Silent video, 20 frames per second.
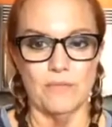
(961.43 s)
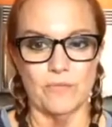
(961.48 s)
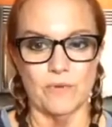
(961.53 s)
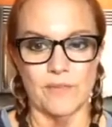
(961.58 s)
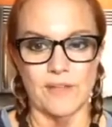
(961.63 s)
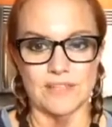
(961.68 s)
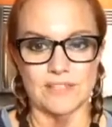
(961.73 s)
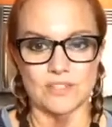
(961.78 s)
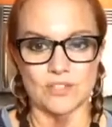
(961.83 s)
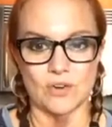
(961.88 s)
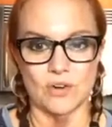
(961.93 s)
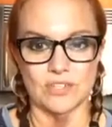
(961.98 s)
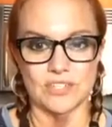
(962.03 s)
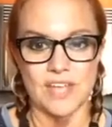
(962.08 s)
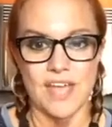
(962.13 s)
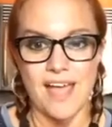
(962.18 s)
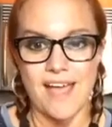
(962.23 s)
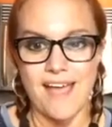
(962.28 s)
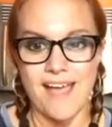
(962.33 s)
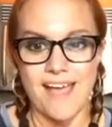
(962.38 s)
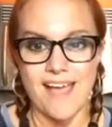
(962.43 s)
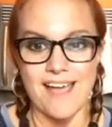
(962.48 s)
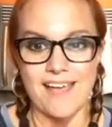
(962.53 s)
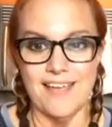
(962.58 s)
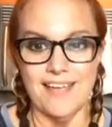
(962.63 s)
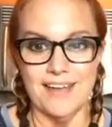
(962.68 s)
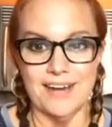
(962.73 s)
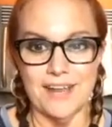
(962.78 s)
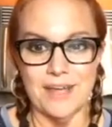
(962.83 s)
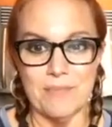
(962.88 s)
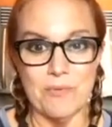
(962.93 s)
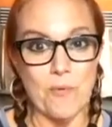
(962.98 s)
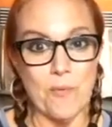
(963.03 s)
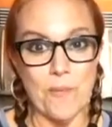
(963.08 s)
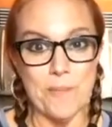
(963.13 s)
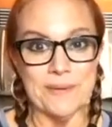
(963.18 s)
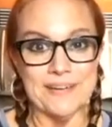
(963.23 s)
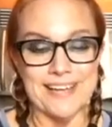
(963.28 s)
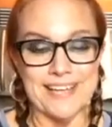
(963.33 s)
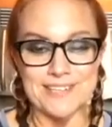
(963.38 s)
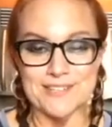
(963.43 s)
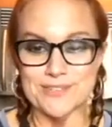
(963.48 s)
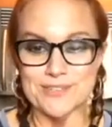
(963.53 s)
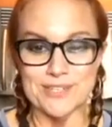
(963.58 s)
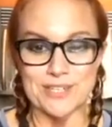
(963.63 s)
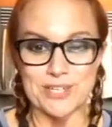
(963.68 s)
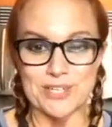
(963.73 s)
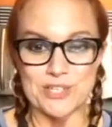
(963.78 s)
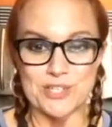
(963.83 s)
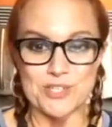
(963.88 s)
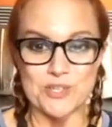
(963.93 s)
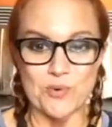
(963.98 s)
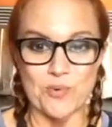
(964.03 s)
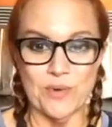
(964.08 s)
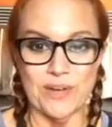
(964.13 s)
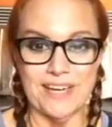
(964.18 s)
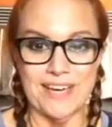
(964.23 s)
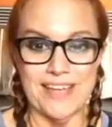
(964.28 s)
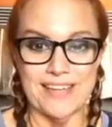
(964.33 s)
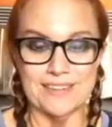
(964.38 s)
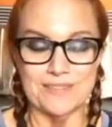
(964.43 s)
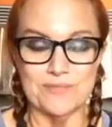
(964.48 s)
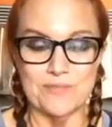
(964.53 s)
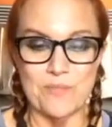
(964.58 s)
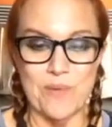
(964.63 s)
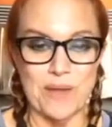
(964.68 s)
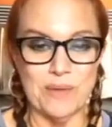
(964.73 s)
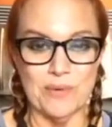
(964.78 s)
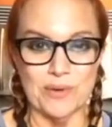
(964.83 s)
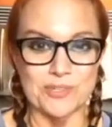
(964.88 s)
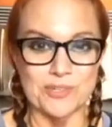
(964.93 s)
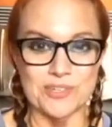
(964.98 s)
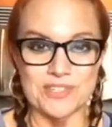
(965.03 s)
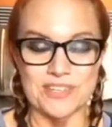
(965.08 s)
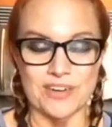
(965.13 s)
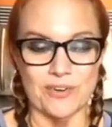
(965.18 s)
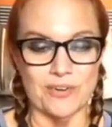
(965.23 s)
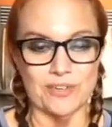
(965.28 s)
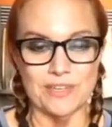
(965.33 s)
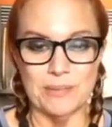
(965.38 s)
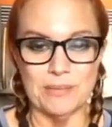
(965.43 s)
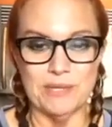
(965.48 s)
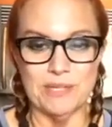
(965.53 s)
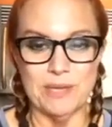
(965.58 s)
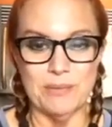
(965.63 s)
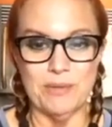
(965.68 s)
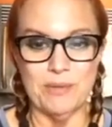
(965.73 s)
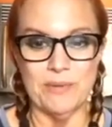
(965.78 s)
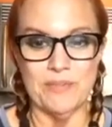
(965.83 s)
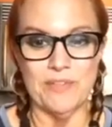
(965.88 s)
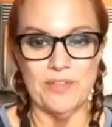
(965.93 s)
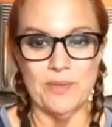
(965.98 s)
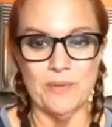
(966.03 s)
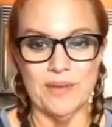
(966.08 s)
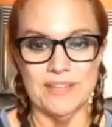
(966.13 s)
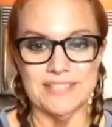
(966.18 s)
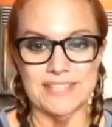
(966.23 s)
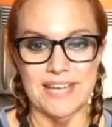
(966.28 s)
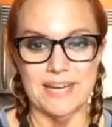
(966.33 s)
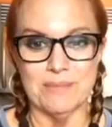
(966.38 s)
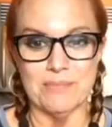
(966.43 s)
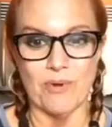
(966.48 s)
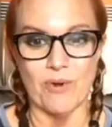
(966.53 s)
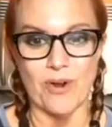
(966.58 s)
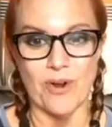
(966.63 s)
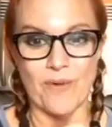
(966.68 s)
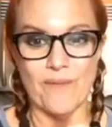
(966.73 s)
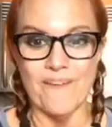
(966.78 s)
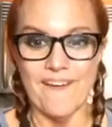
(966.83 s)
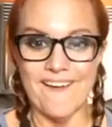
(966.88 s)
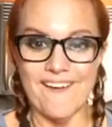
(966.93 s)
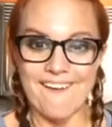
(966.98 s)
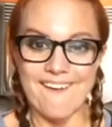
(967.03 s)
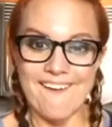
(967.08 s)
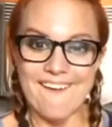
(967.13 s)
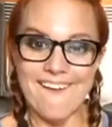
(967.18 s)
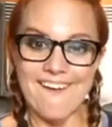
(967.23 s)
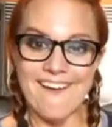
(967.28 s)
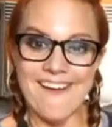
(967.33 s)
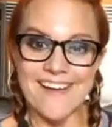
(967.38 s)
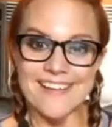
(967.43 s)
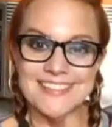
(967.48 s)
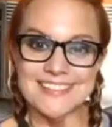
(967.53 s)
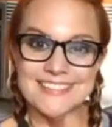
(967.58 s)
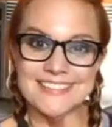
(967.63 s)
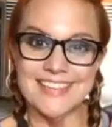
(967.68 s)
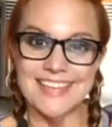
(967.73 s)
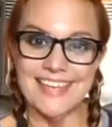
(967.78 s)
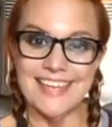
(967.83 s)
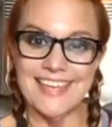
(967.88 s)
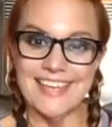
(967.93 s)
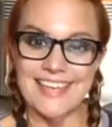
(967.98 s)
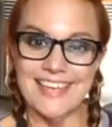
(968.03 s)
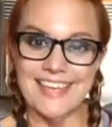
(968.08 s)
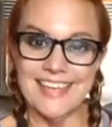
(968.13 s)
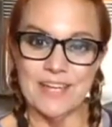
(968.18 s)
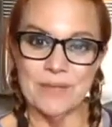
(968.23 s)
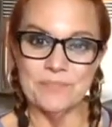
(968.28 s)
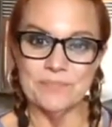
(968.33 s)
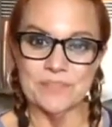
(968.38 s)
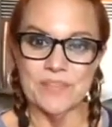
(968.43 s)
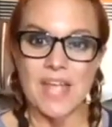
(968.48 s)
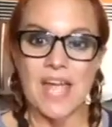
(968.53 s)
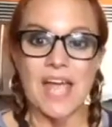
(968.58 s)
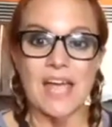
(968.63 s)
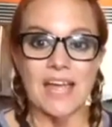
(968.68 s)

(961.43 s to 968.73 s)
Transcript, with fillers: um, before that starts. And, um, whoop, and Esther's going to join Weight Watchers or WW in the USA tomorrow awesome.